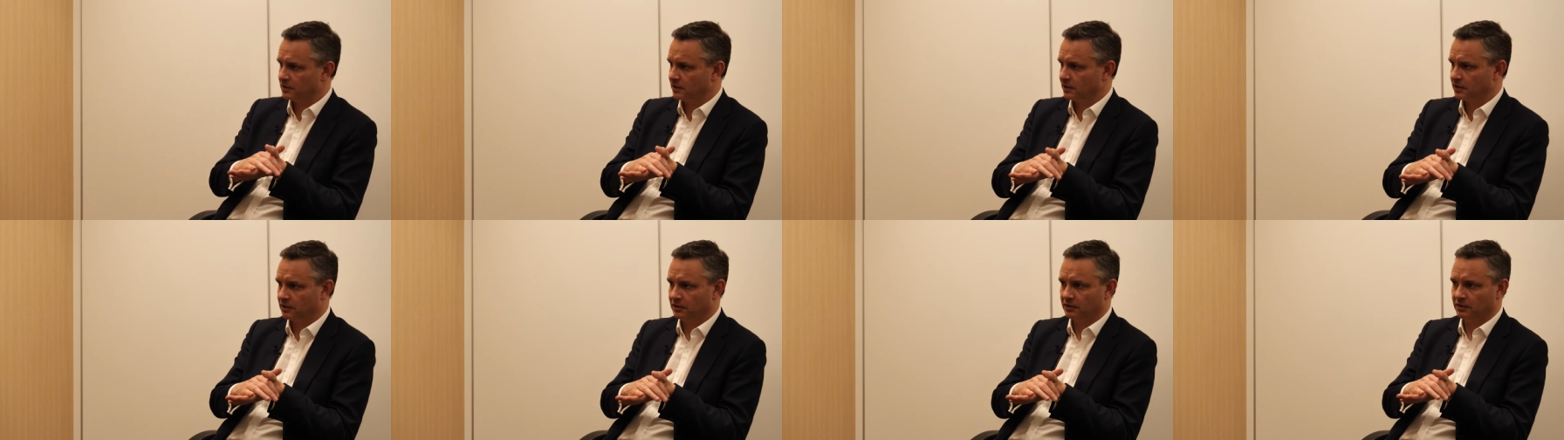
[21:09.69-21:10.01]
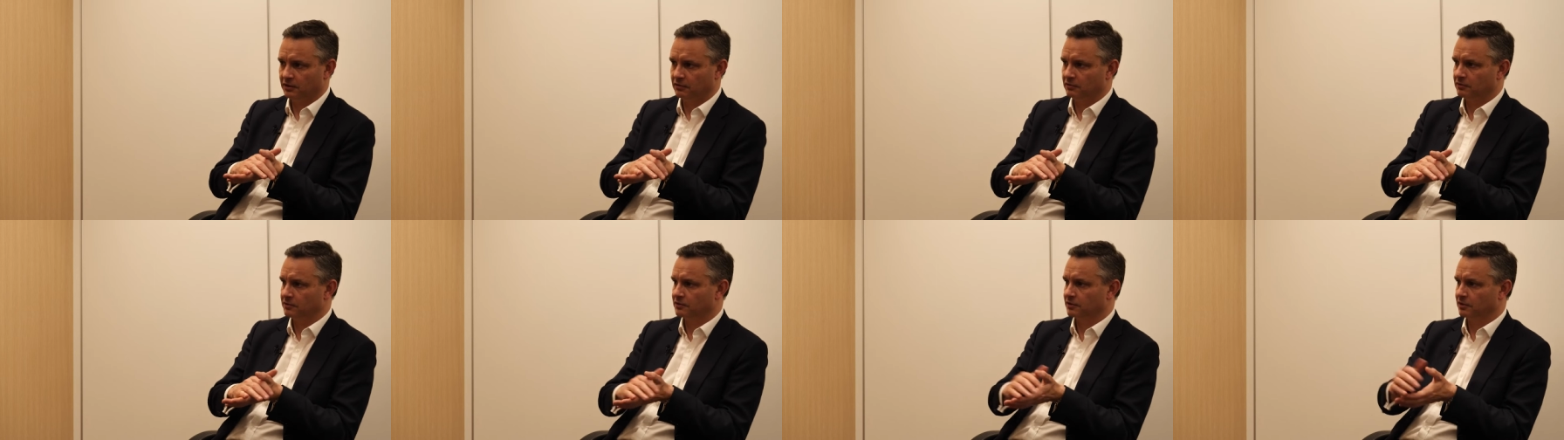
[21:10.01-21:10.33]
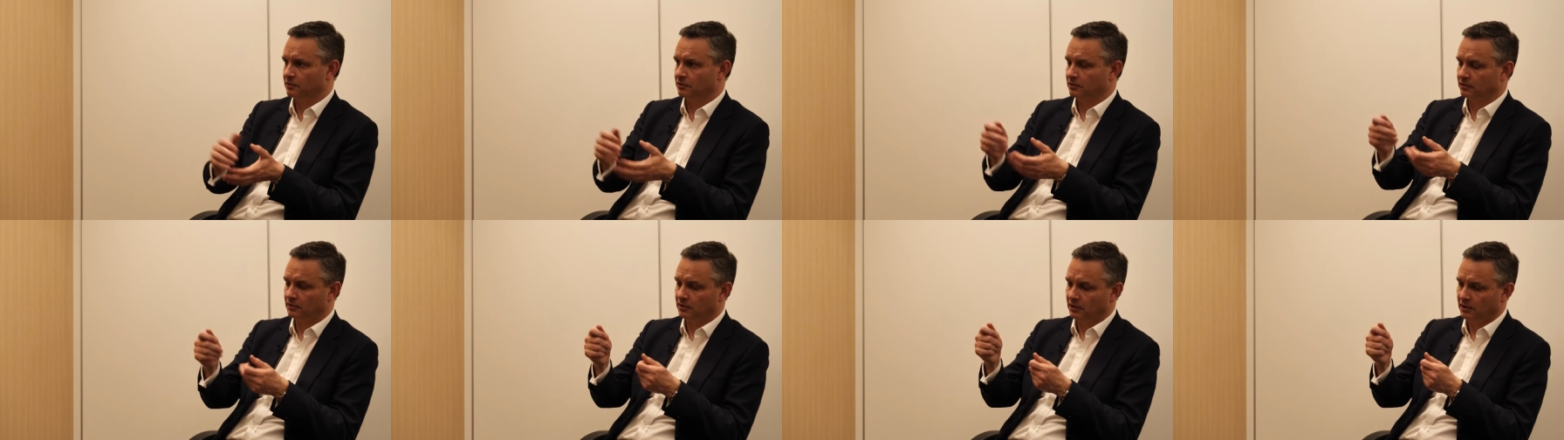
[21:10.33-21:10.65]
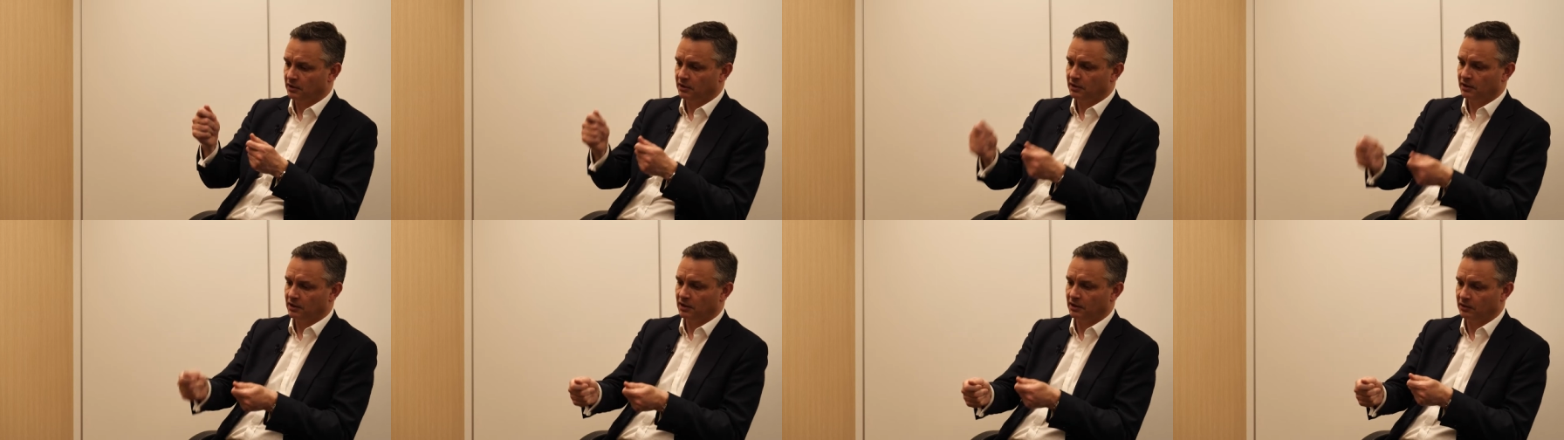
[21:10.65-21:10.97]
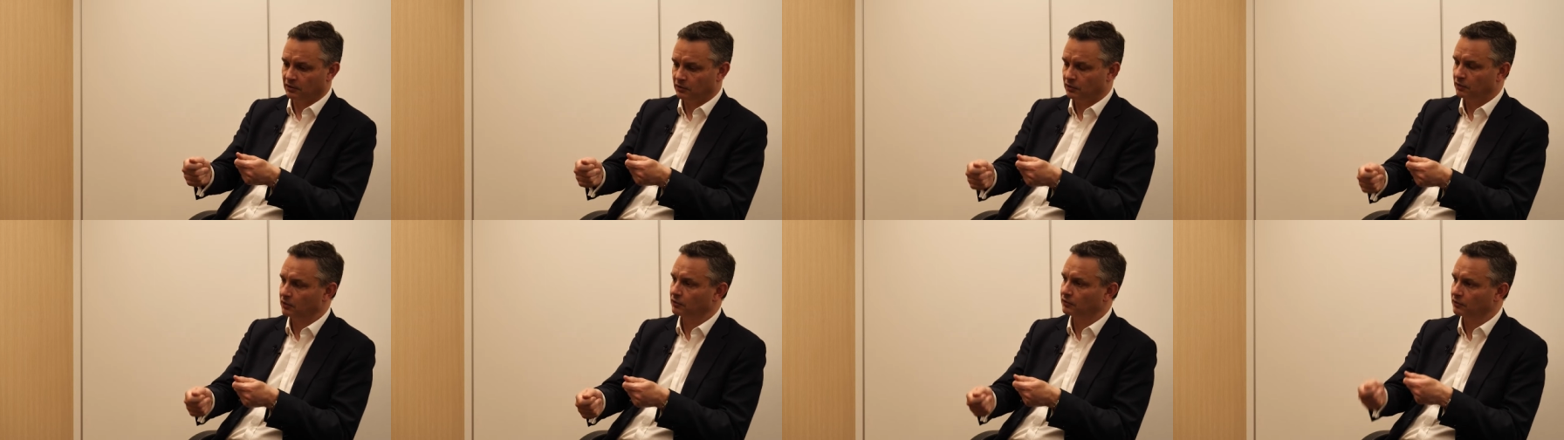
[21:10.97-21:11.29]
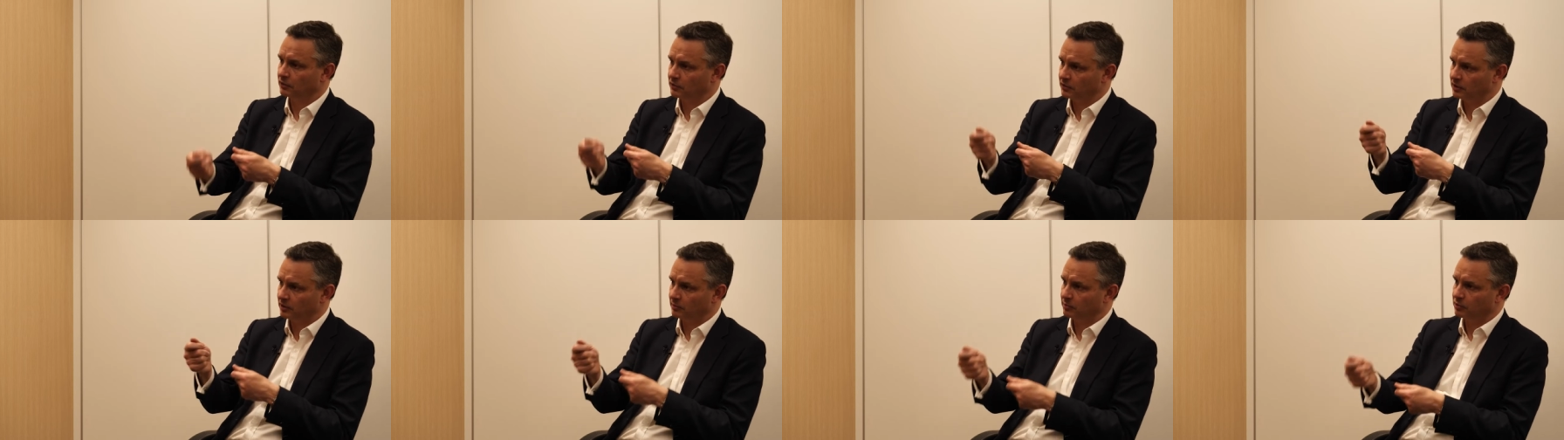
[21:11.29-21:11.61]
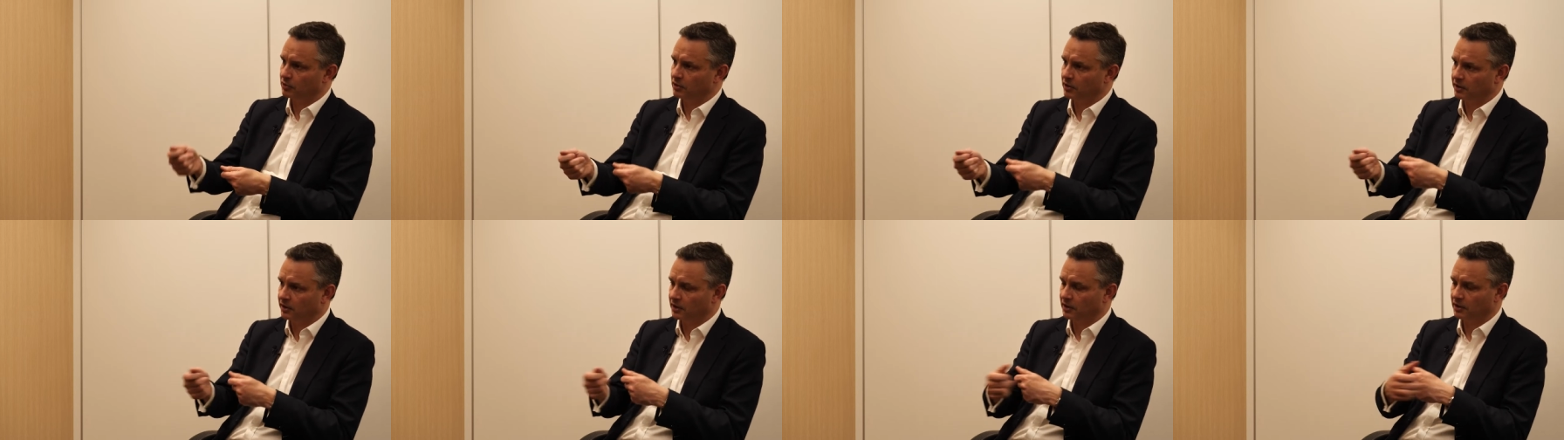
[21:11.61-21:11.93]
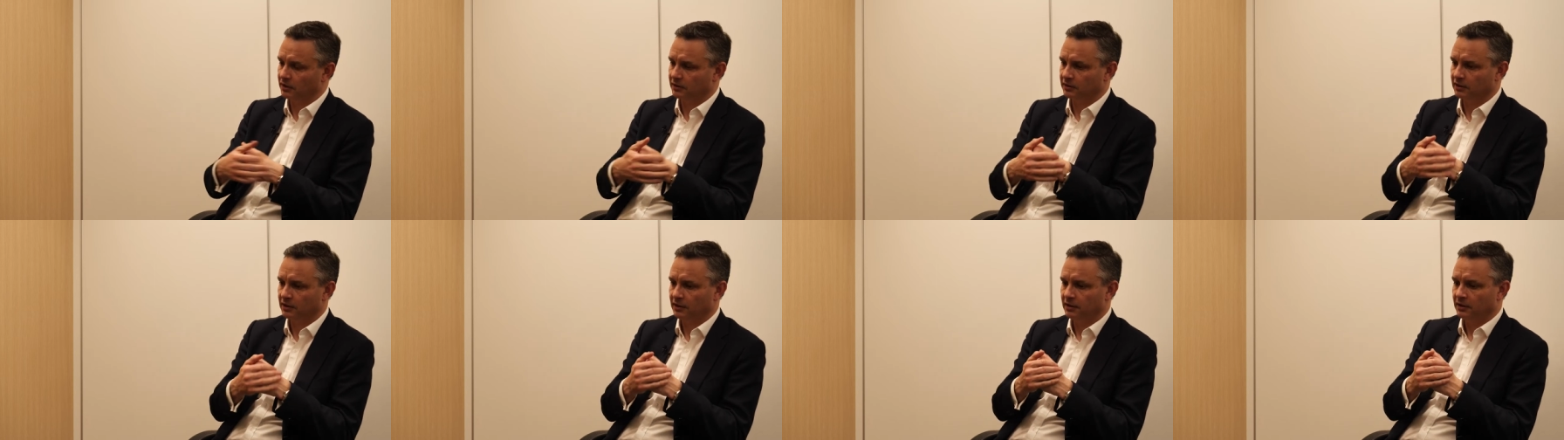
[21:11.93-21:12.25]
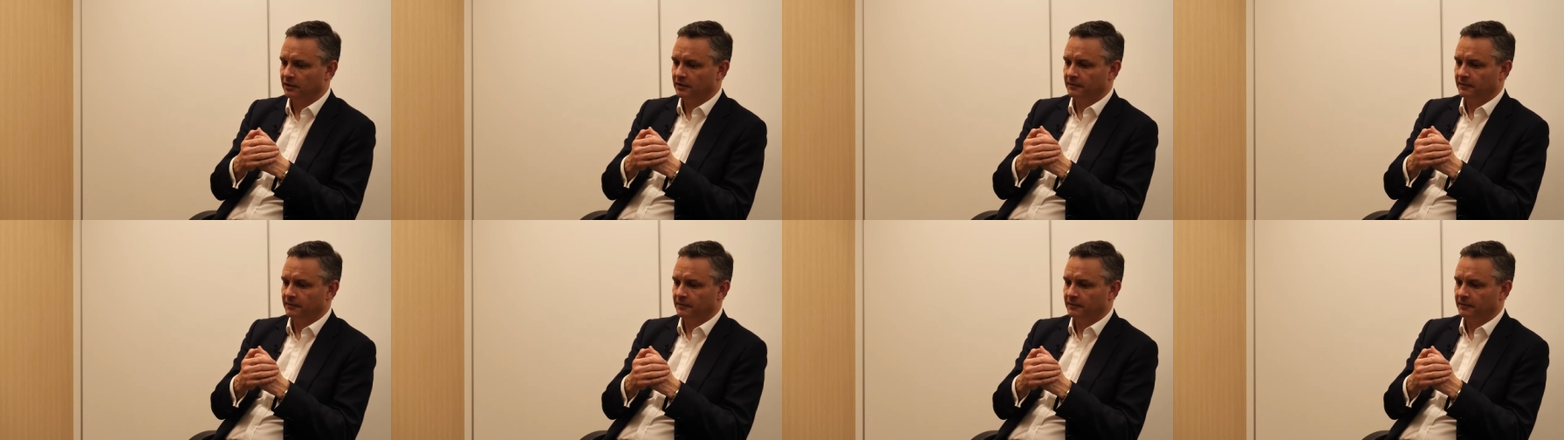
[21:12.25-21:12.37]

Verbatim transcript: like India and so on kind of hooked on their product,